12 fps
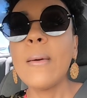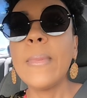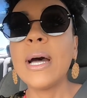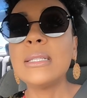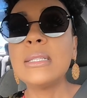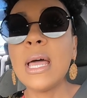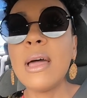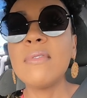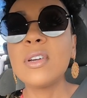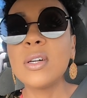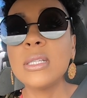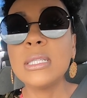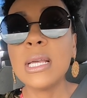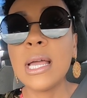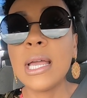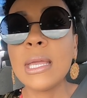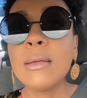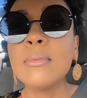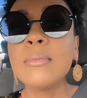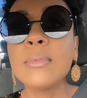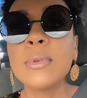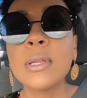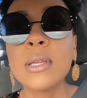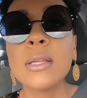About to have a good time
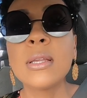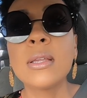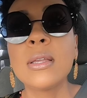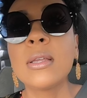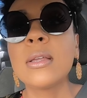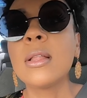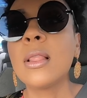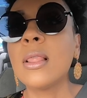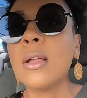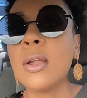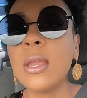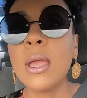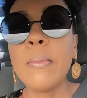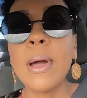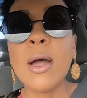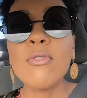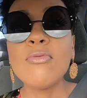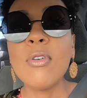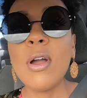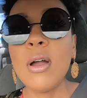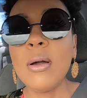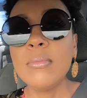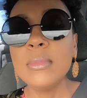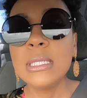learning about
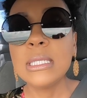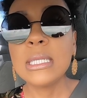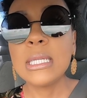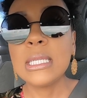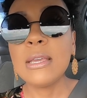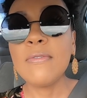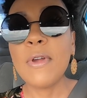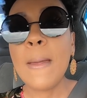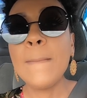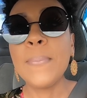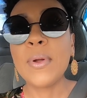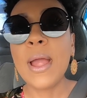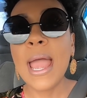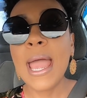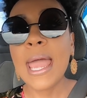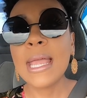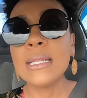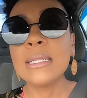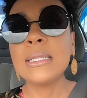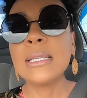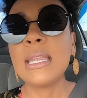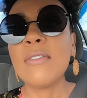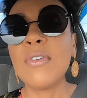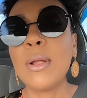rum, the different brands,
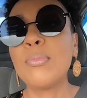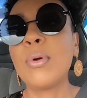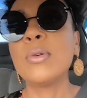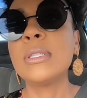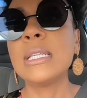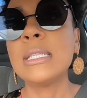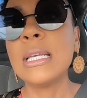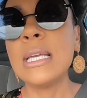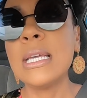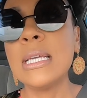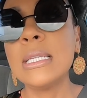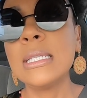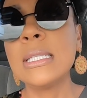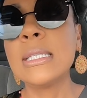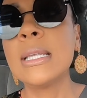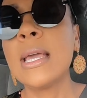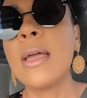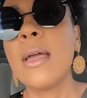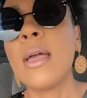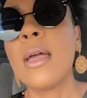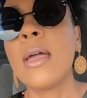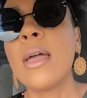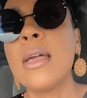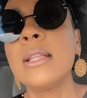the different processes,
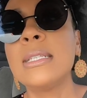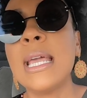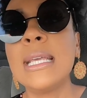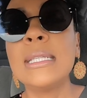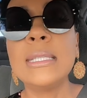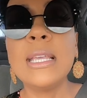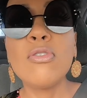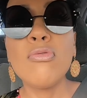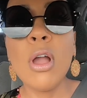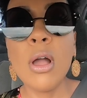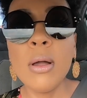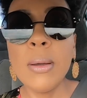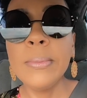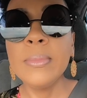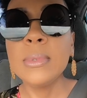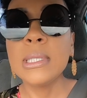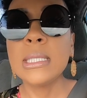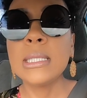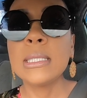tasting rums,